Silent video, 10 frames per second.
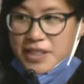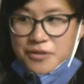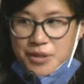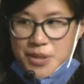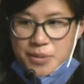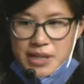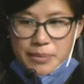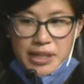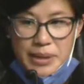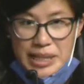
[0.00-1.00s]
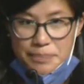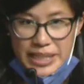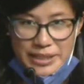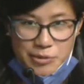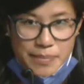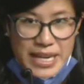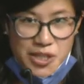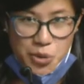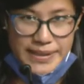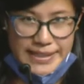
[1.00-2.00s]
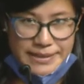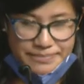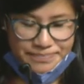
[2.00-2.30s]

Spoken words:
For this one, I'm going to begin with Matt Dorsey.